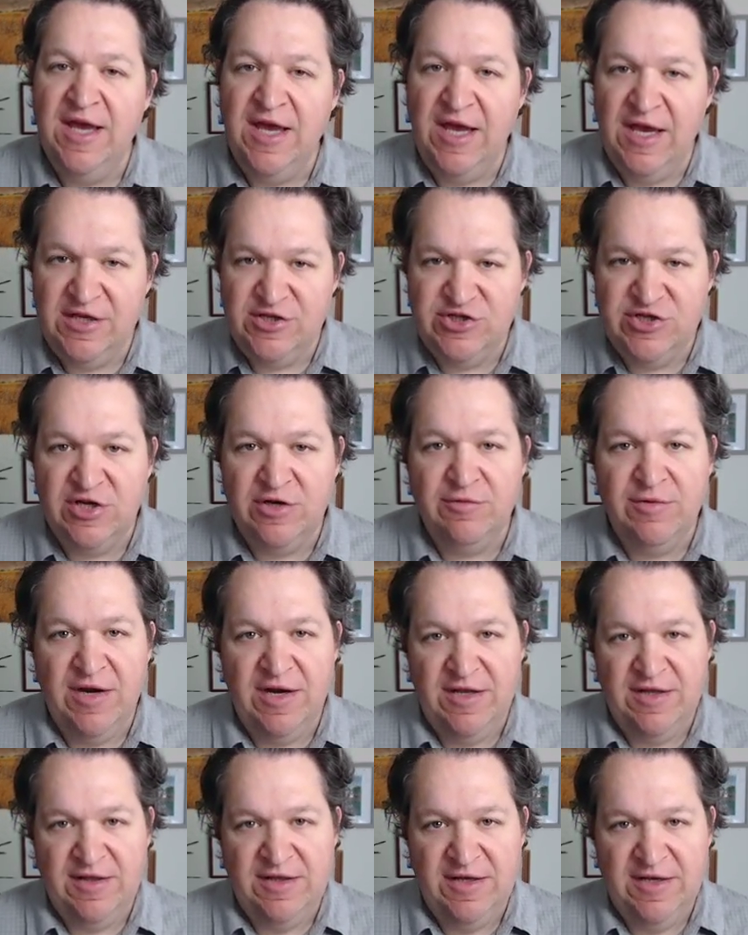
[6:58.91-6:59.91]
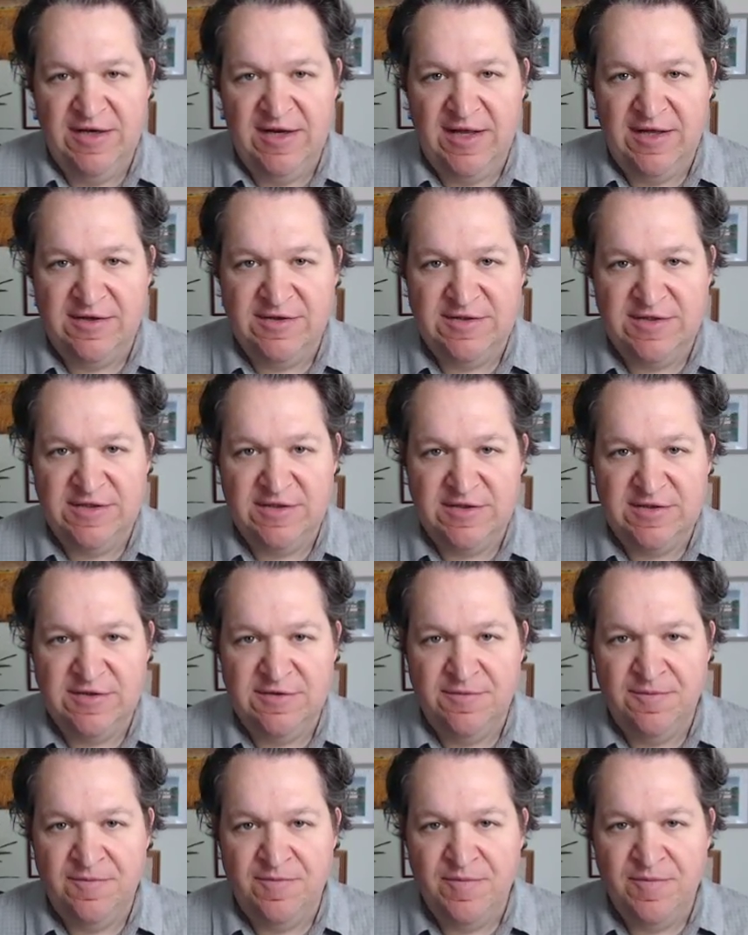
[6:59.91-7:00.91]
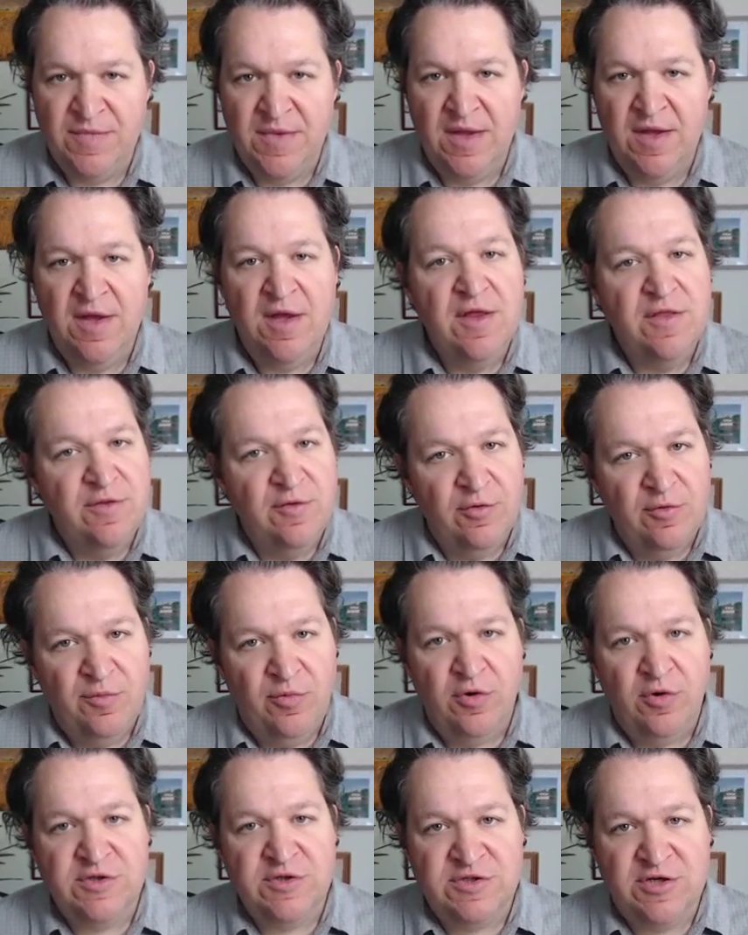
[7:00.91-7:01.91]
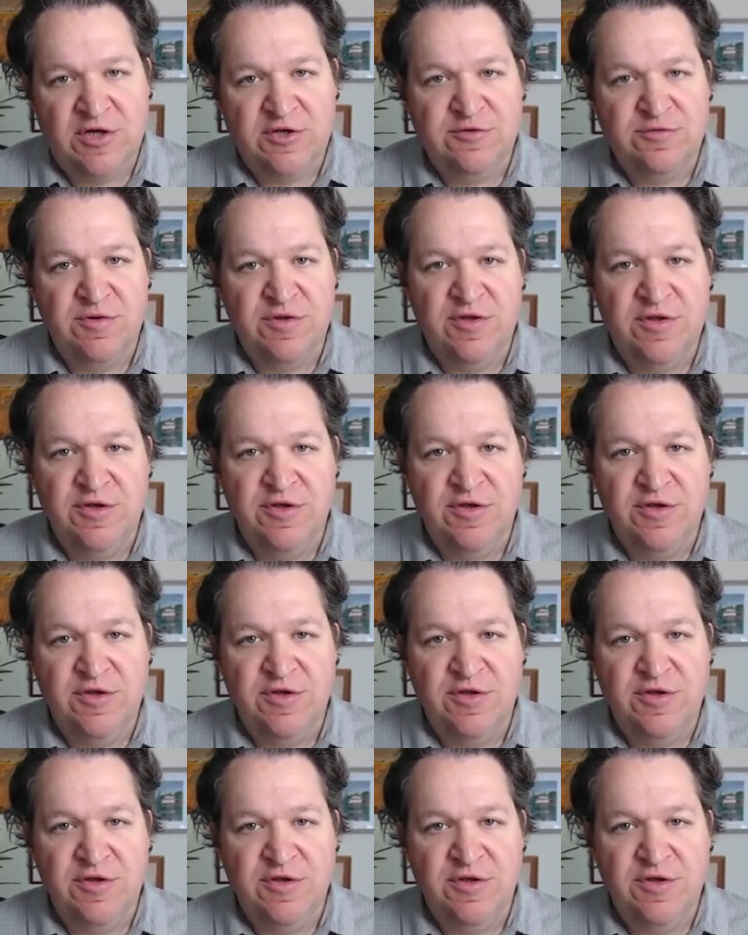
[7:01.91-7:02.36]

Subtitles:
and generating the analysis. The report starts with the